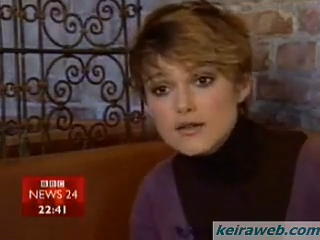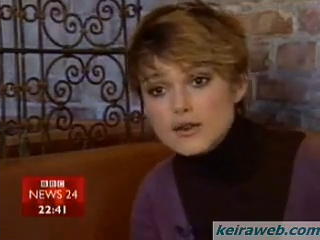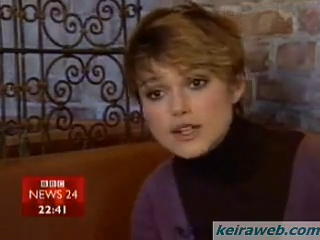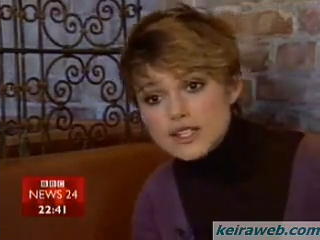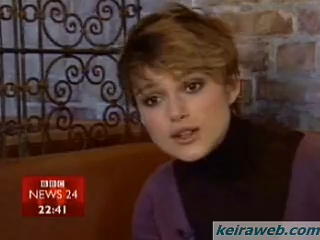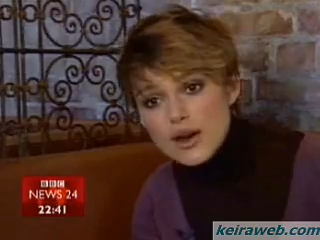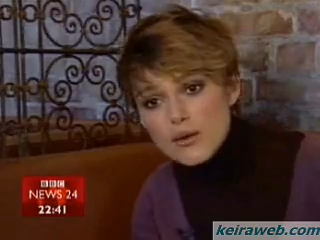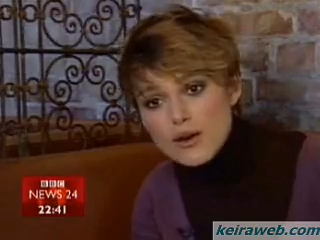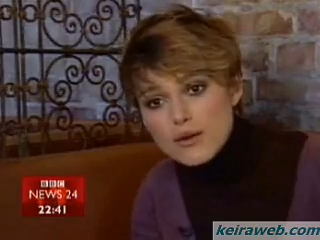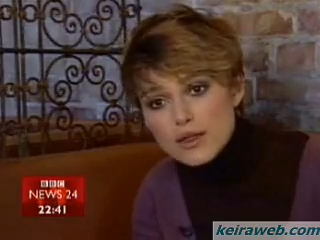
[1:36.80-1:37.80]
voice, so
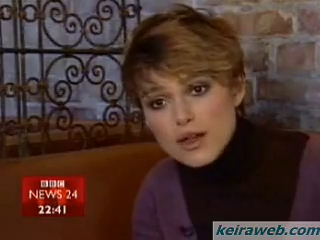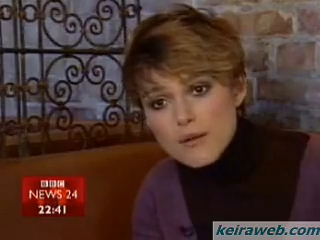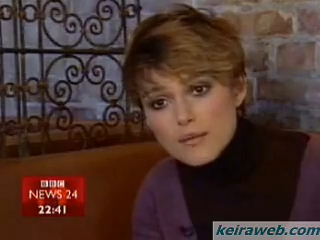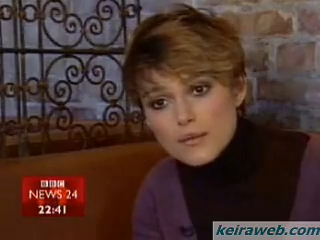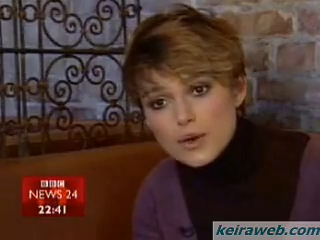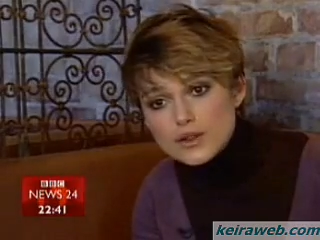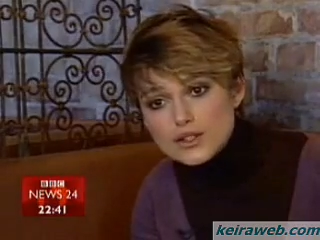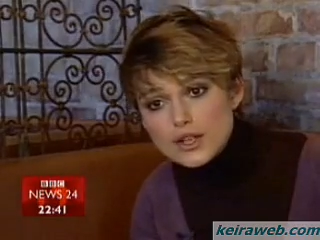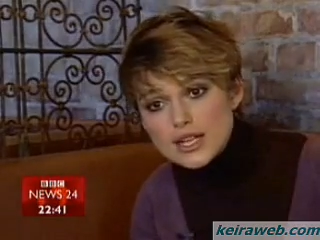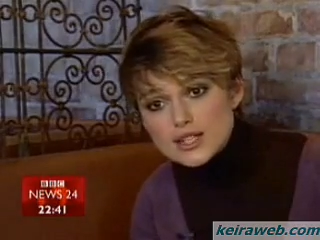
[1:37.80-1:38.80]
I worked
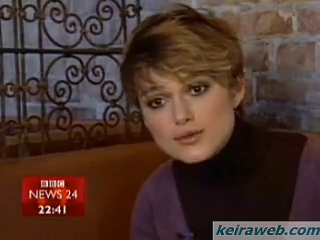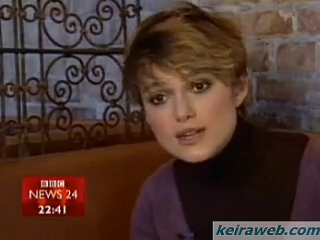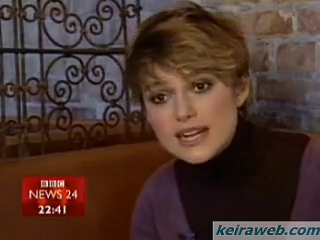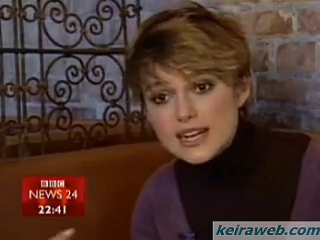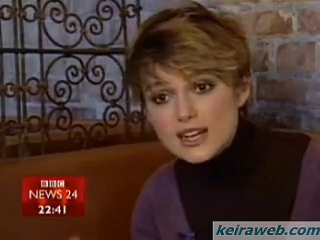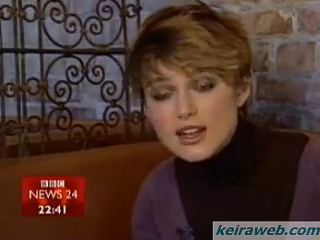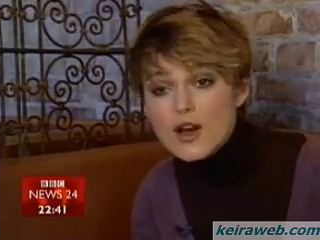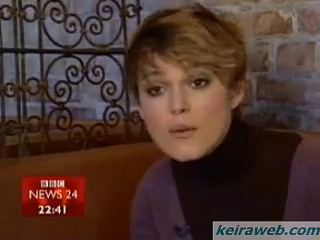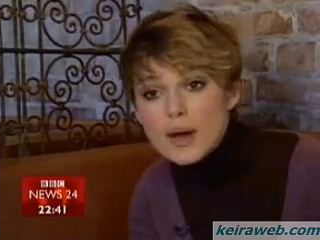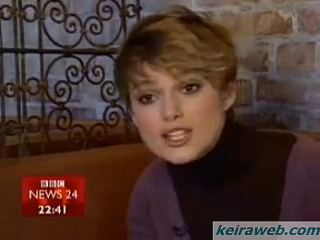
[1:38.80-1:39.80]
with Julie to really
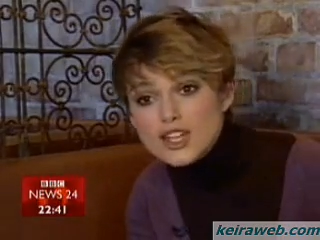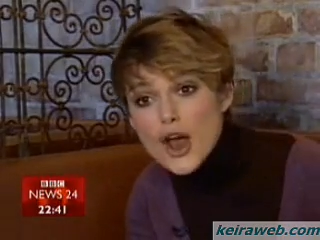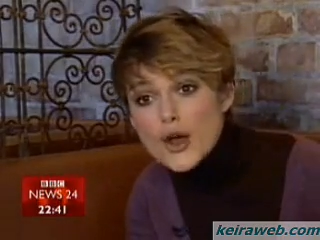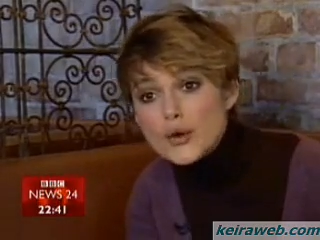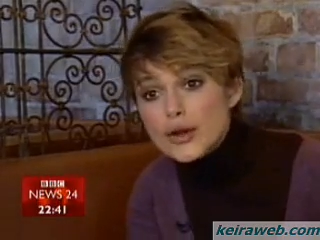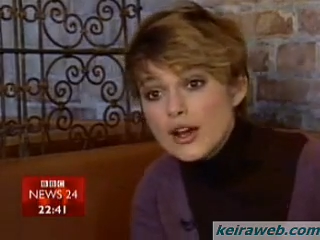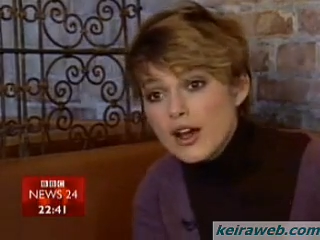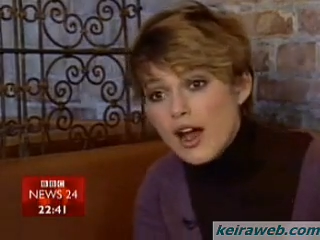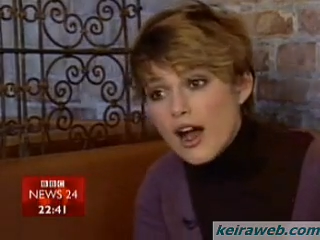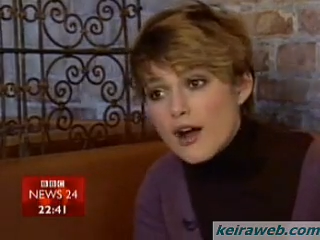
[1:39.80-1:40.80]
lower my tone,
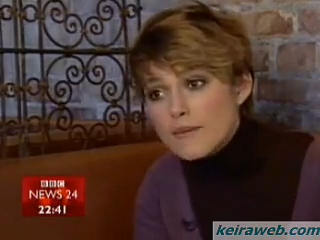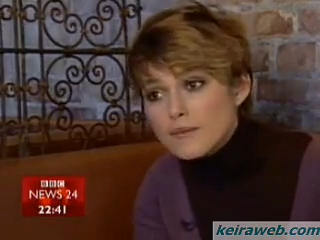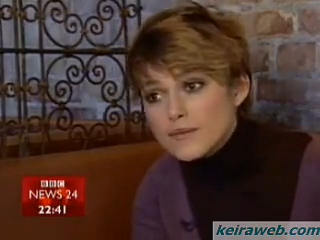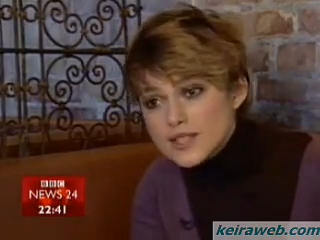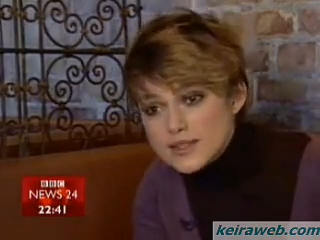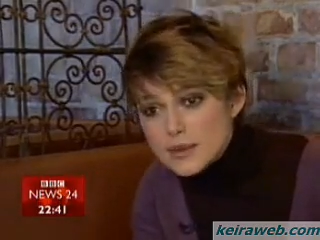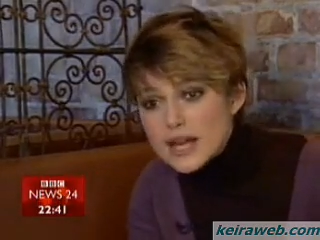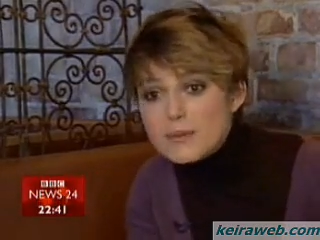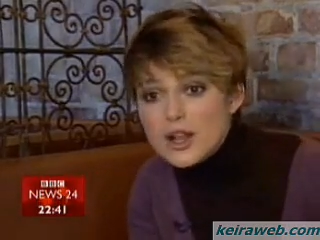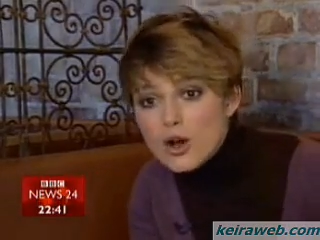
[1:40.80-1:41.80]
to
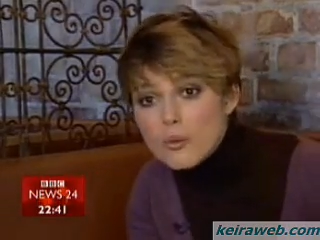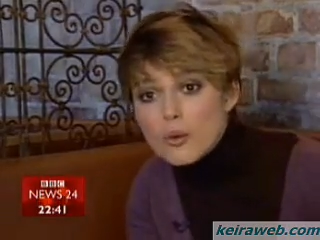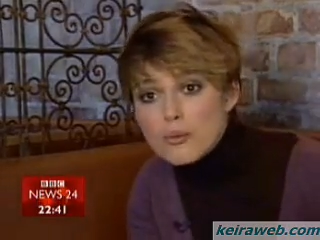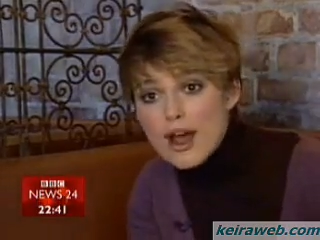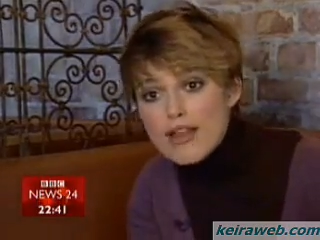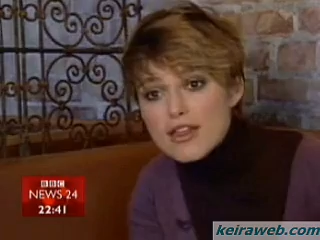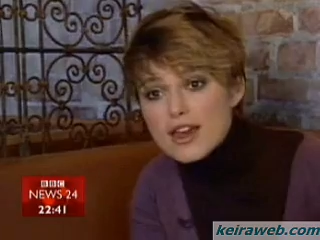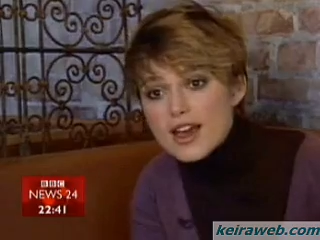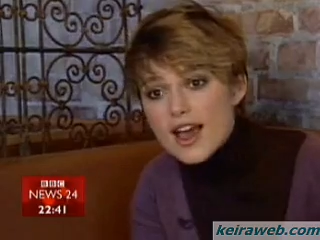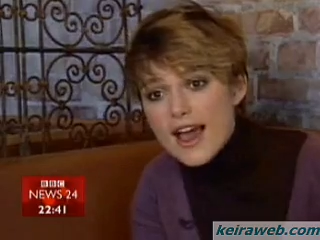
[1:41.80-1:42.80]
be a lot more
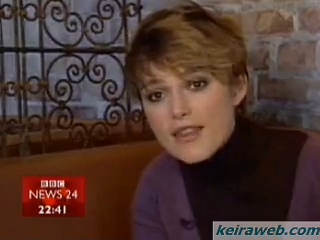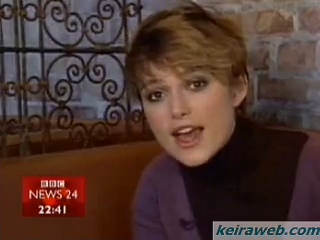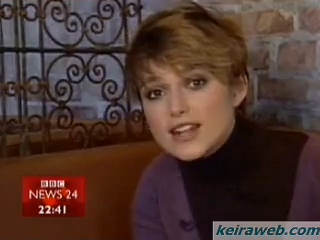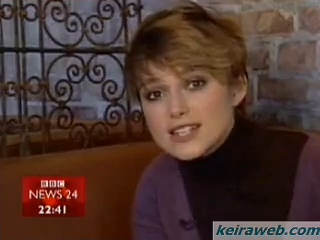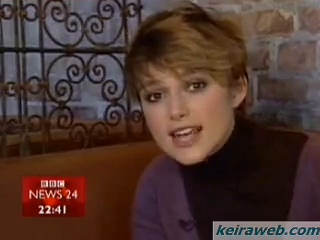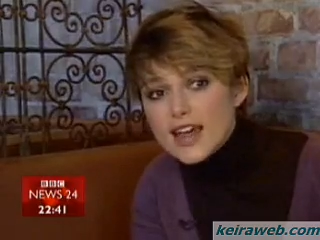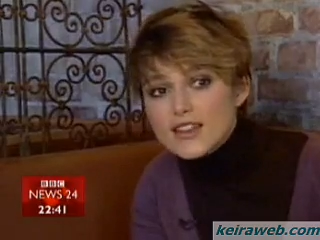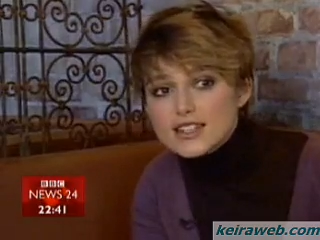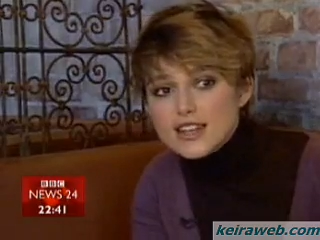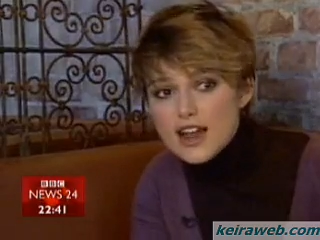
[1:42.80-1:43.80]
breathy, and then to
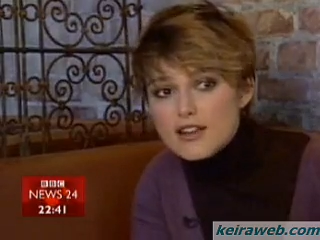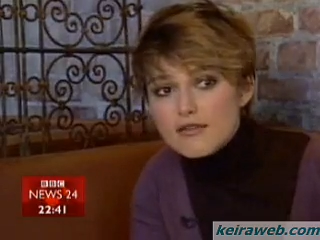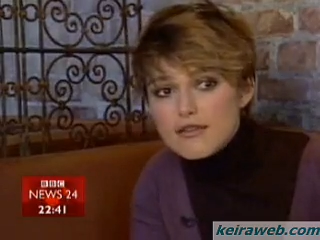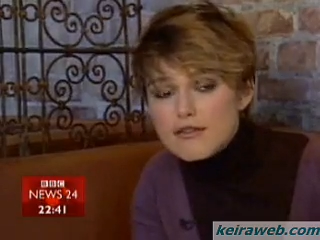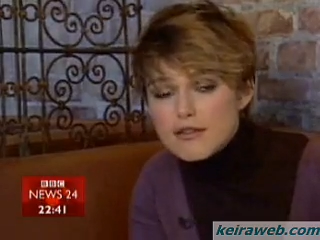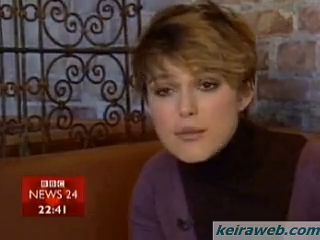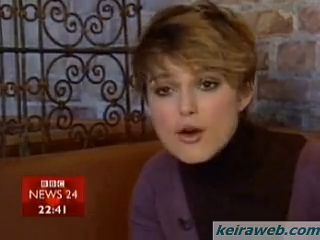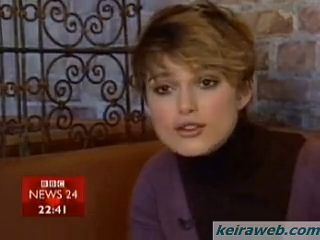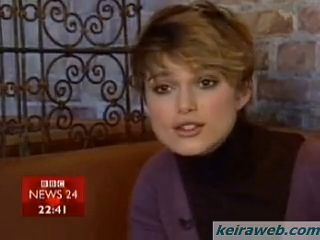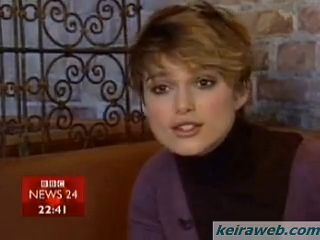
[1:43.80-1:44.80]
get this kind of
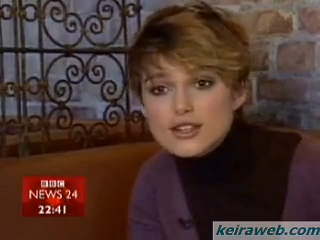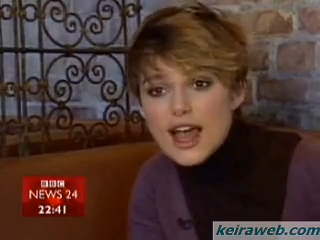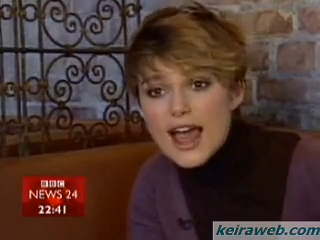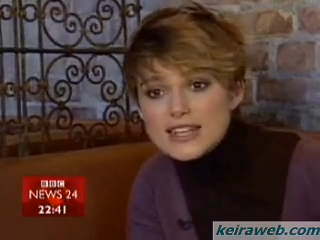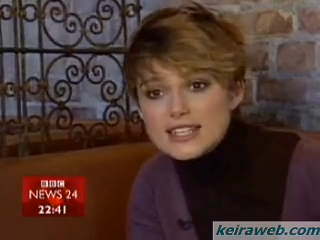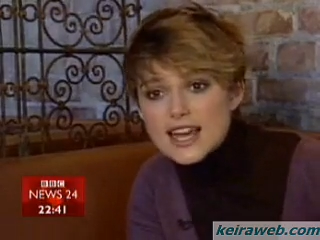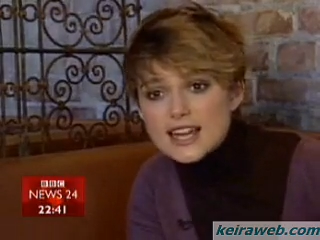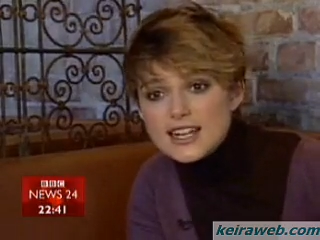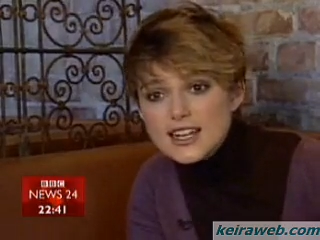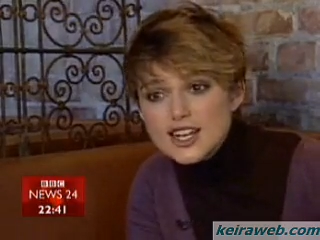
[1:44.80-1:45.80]
Vermont
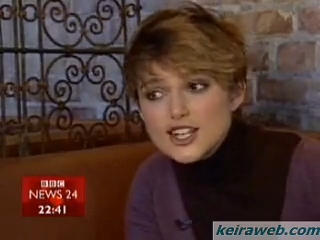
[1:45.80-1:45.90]
accent.